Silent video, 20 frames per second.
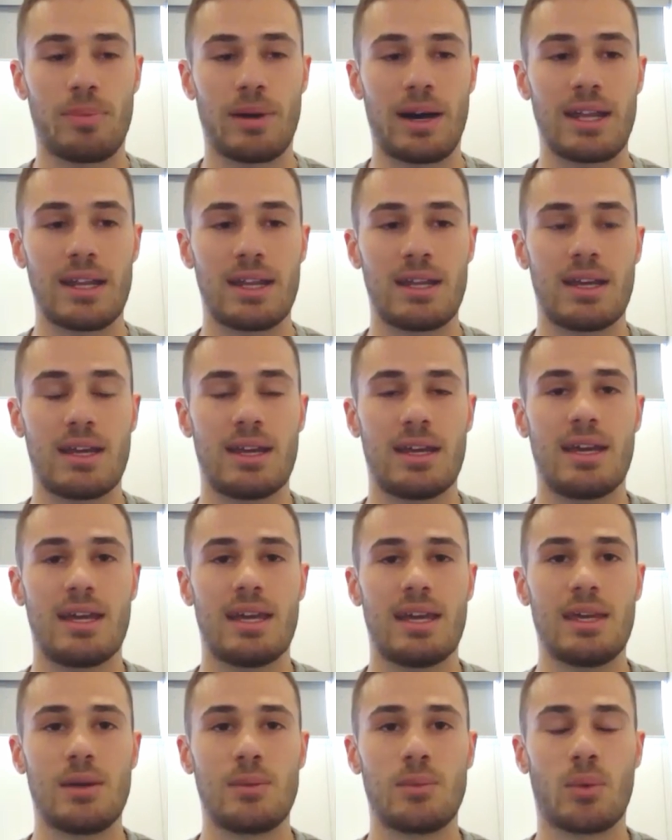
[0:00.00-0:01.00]
But
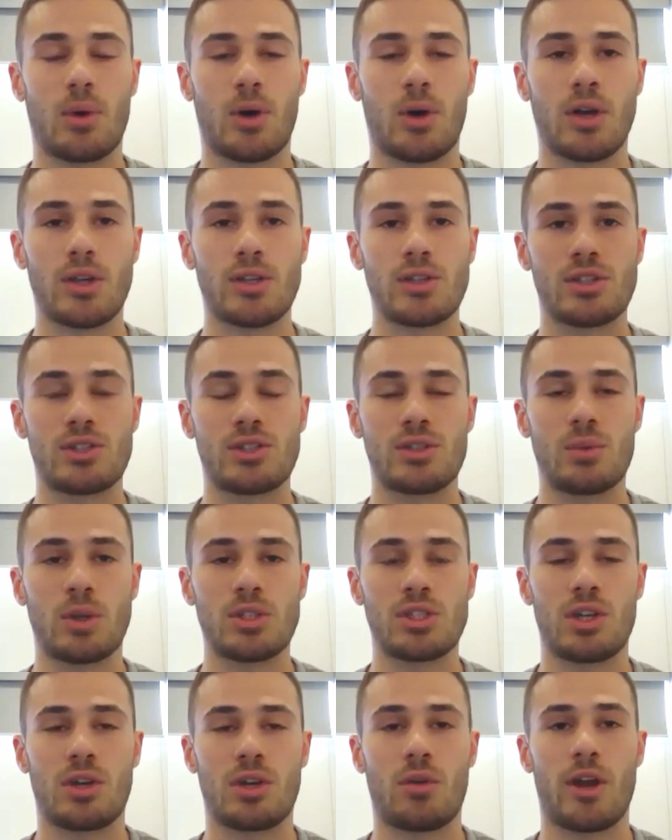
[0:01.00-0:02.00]
it was
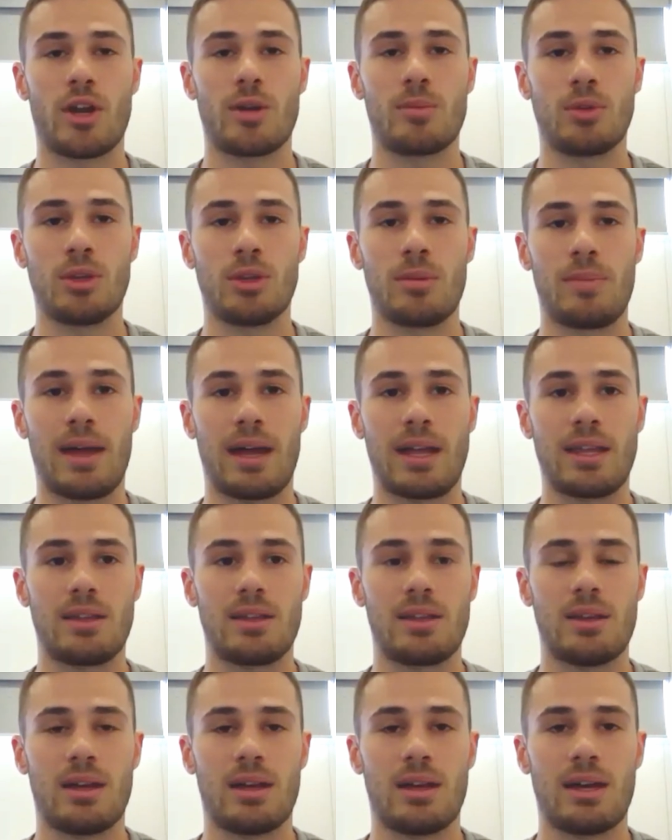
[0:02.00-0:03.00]
what's incredible about
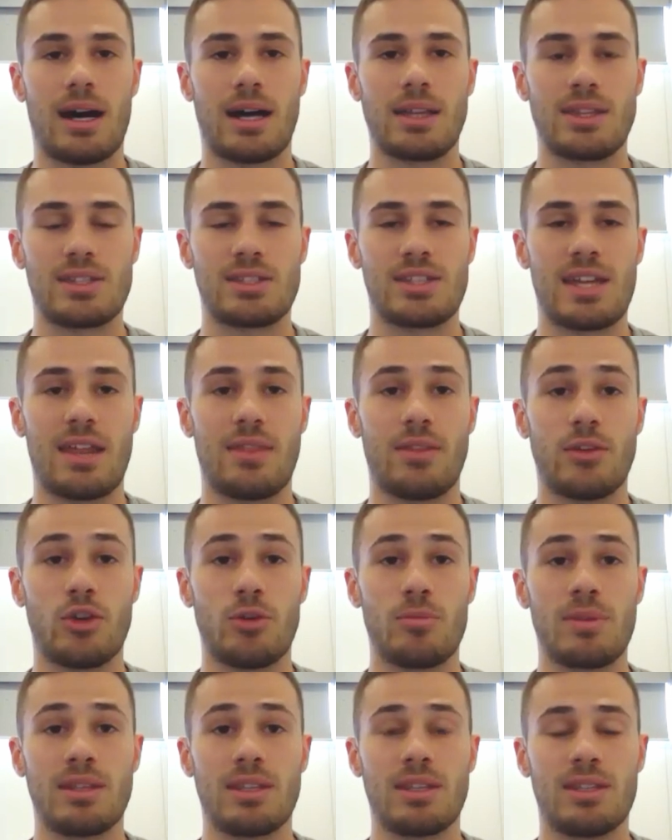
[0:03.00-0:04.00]
understanding the
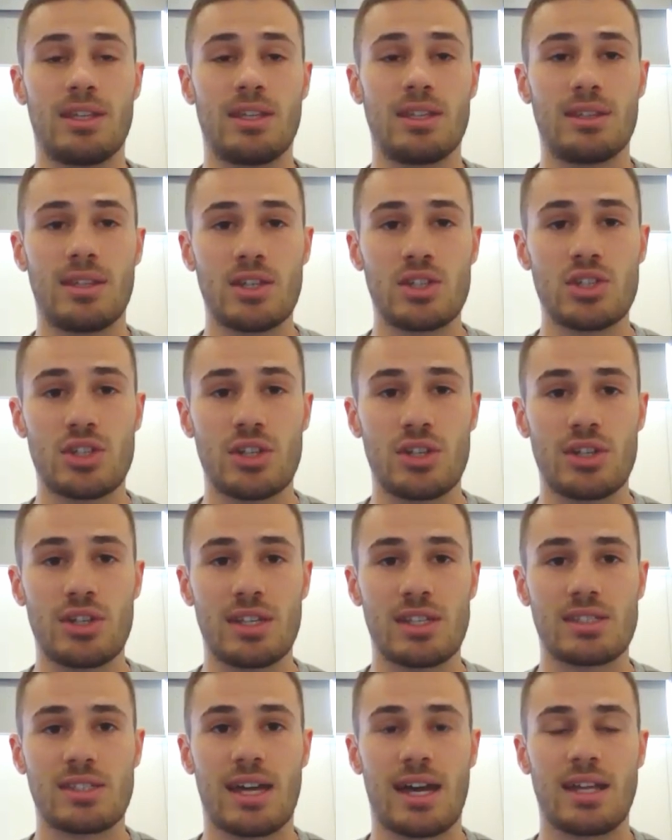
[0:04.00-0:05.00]
human condition
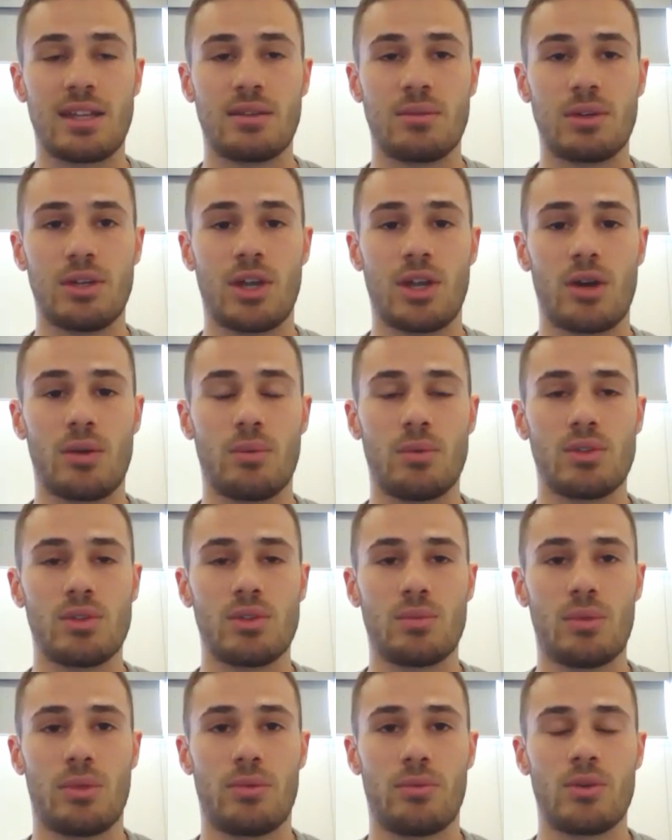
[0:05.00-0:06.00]
is that you know
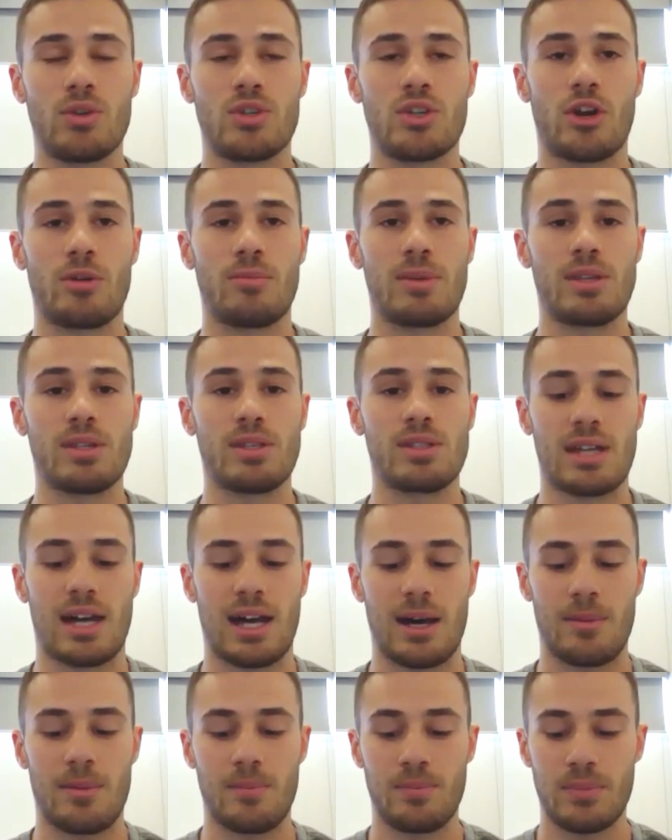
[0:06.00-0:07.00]
through Jeremy's
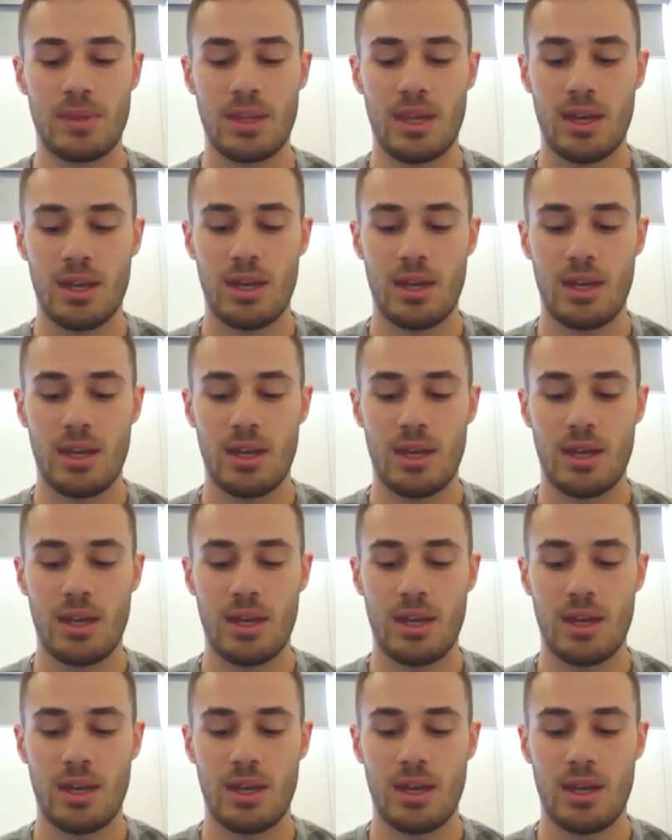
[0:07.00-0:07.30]
um,